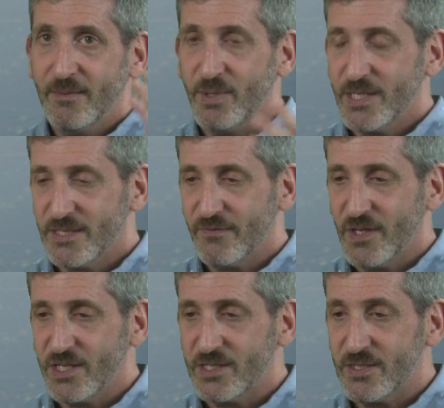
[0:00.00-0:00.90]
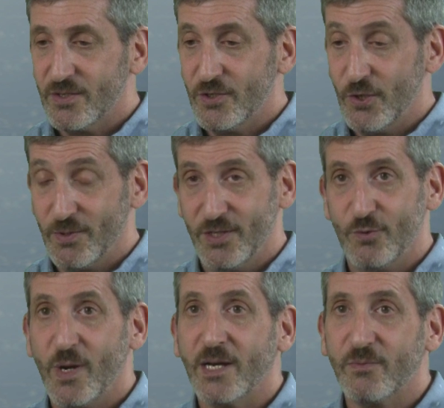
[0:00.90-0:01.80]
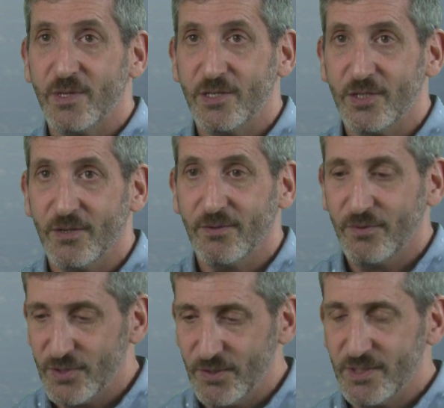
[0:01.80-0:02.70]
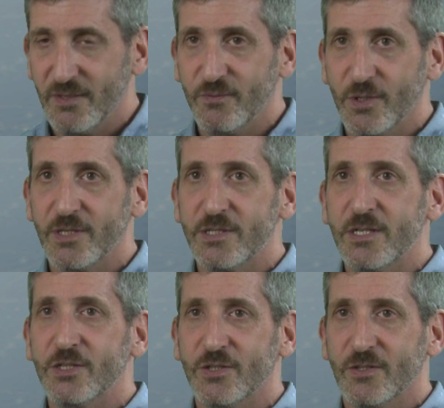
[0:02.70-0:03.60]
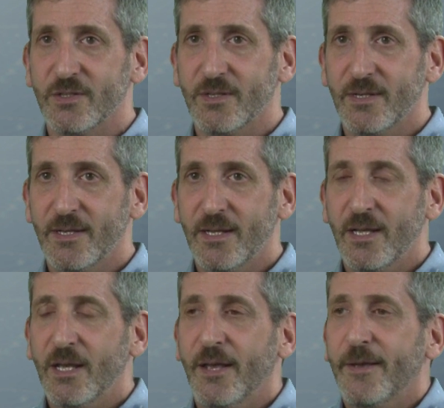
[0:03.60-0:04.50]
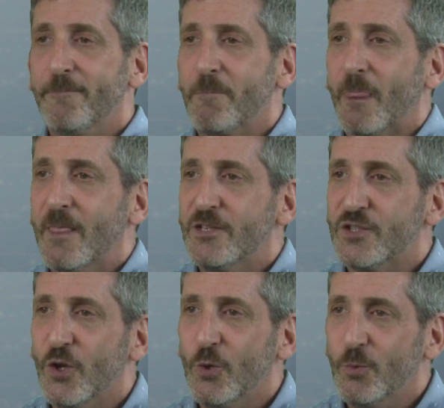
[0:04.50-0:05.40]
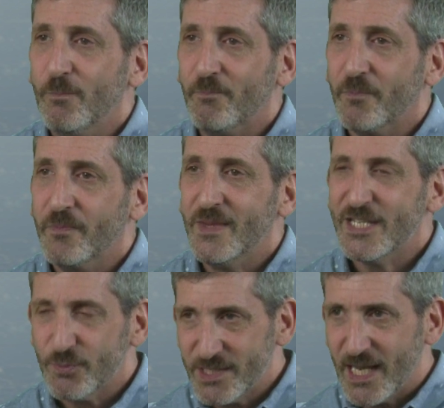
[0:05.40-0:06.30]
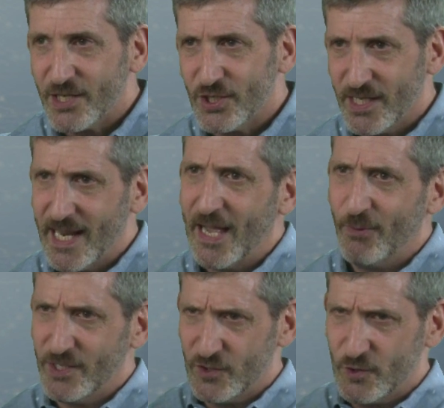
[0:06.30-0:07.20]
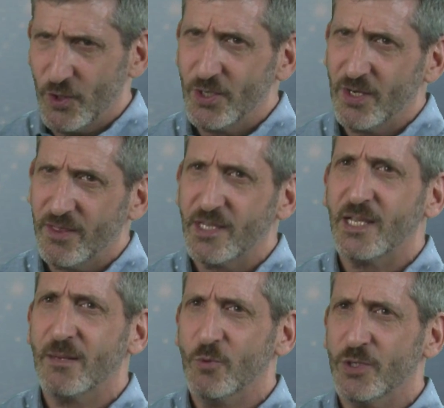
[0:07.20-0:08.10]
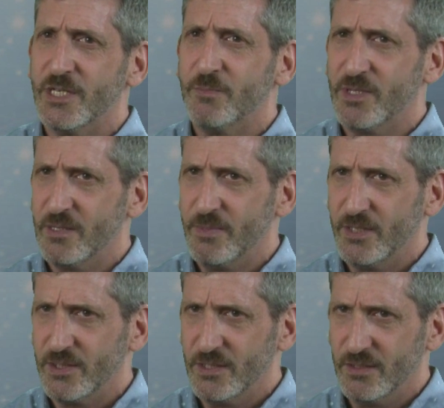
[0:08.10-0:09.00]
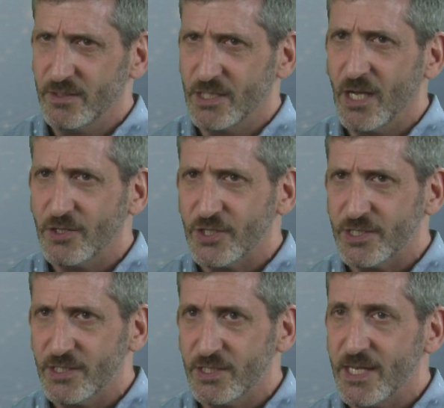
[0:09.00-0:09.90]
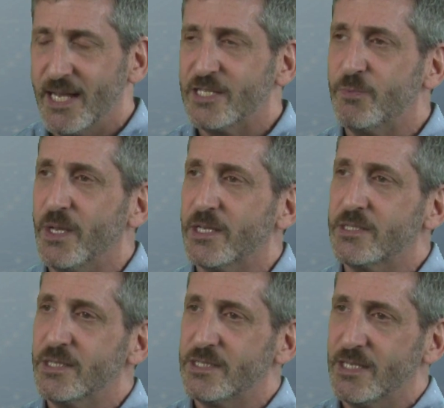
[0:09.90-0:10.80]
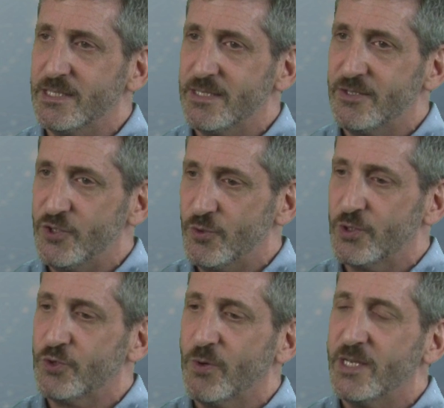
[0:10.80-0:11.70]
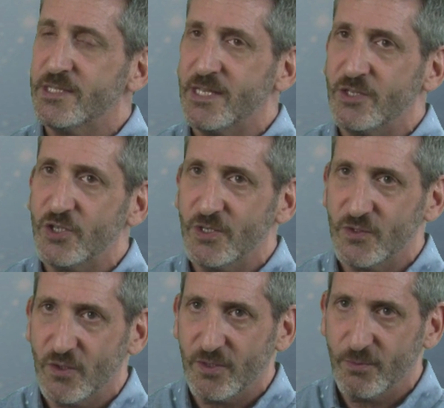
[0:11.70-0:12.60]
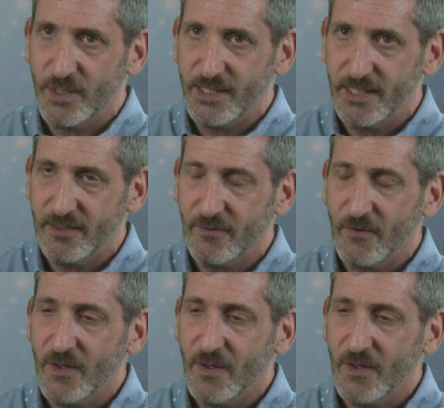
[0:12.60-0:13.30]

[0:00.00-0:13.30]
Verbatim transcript: Because if things don't interact with each other, there's no self-organization. So this was actually how I started thinking more deeply about the consciousness aspects, this idea that you could trace sentience all the way down.